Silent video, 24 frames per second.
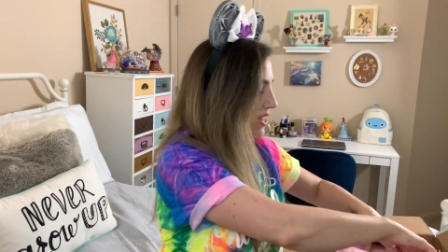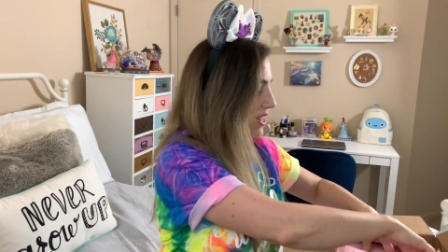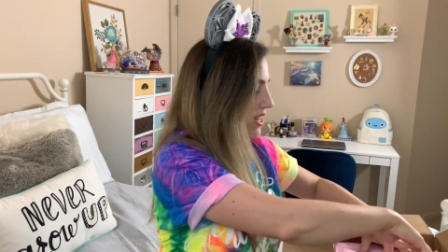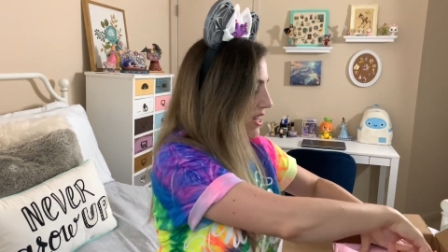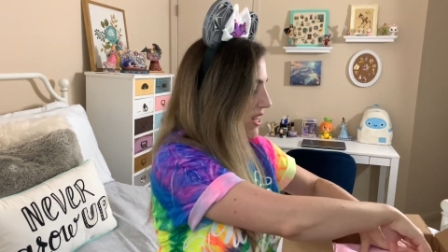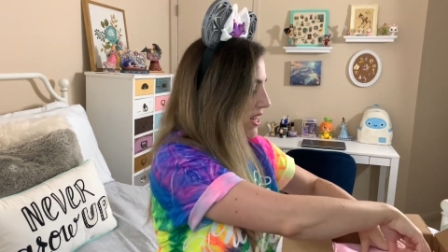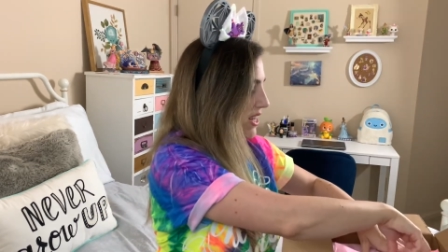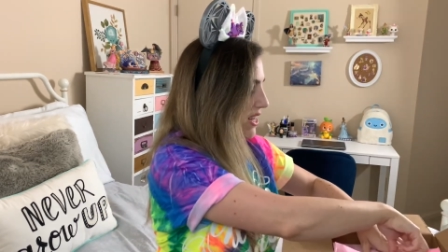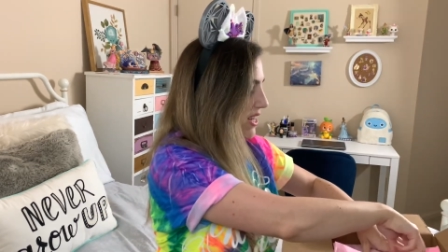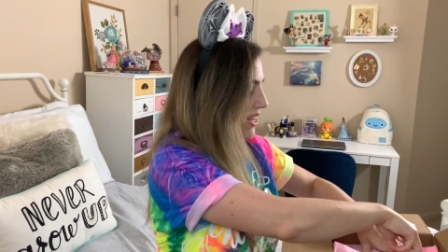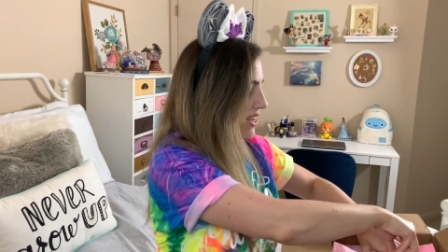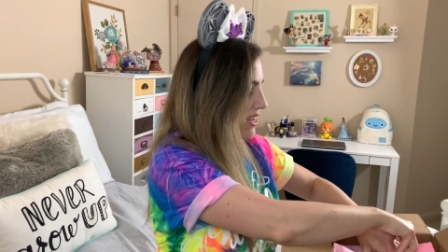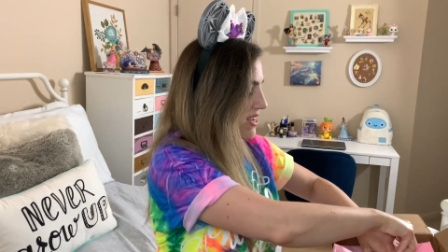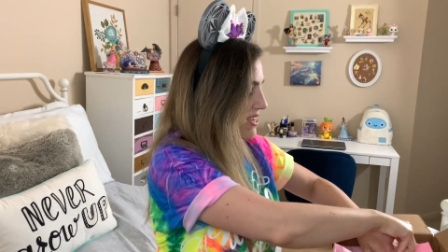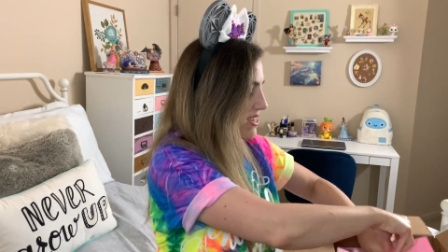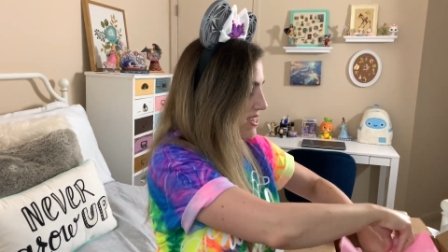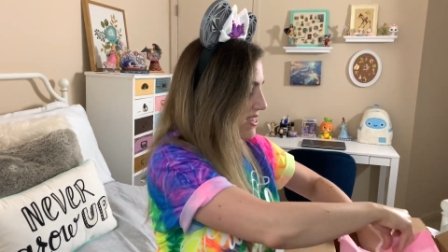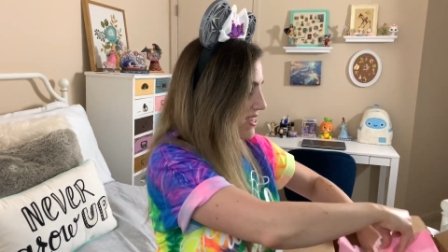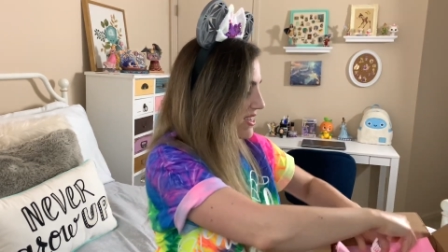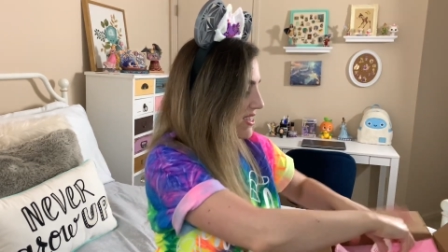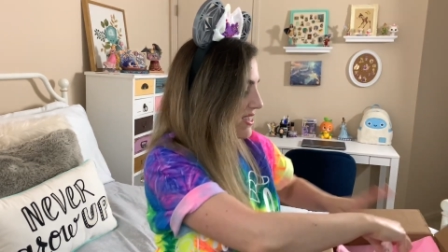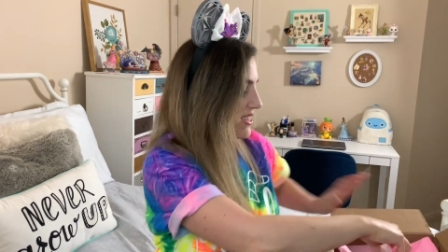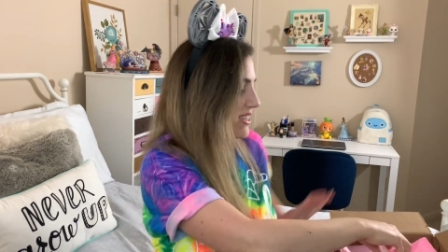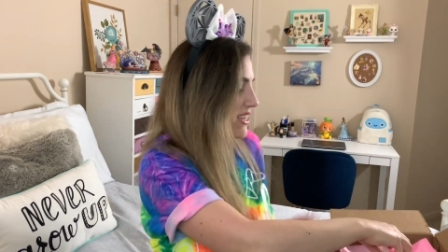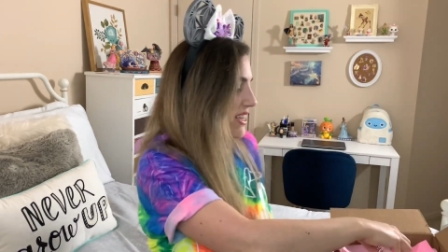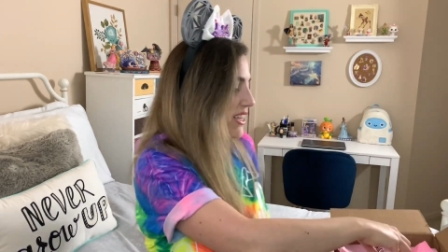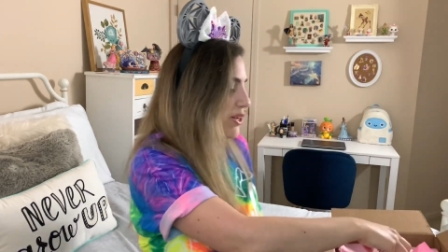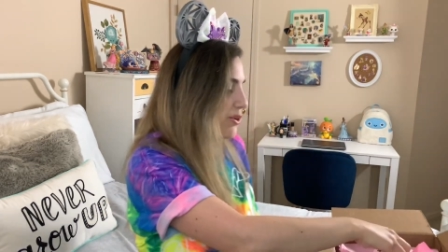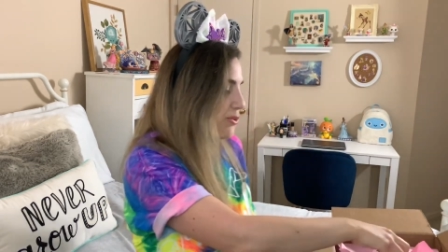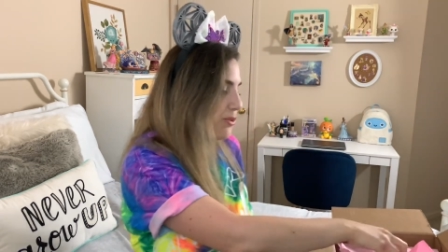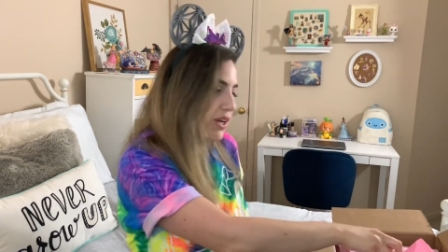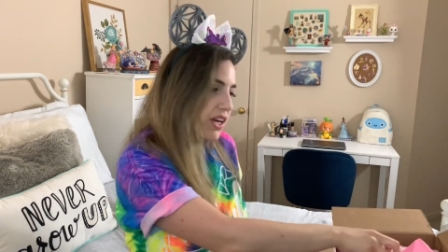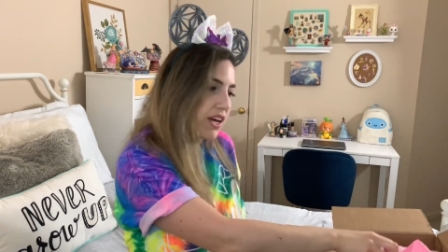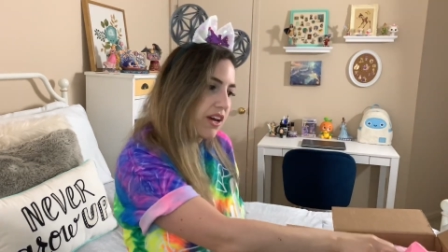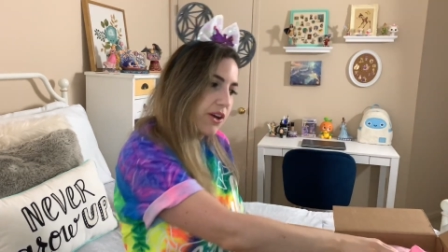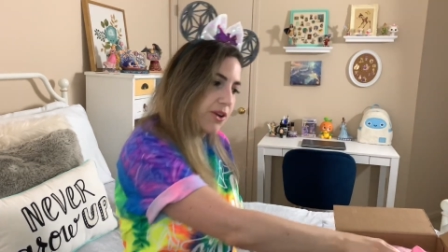and here
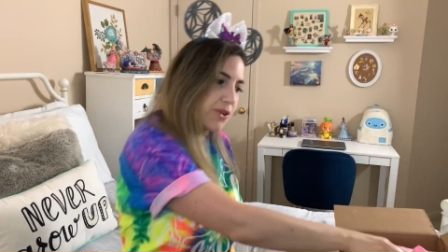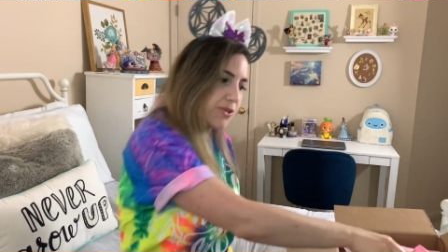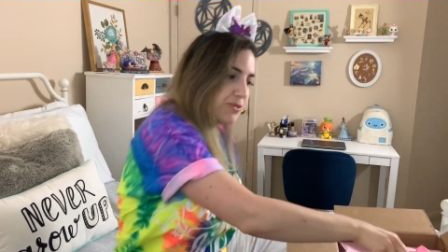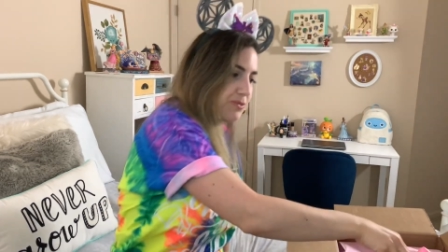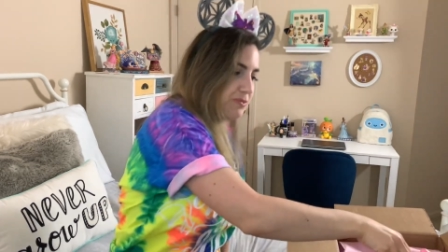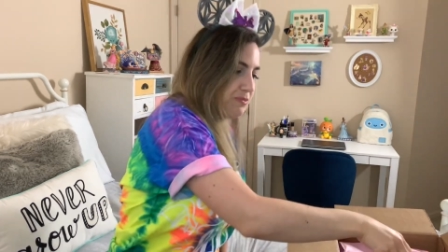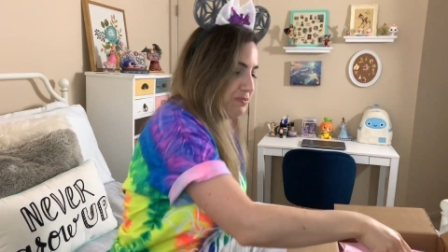we go.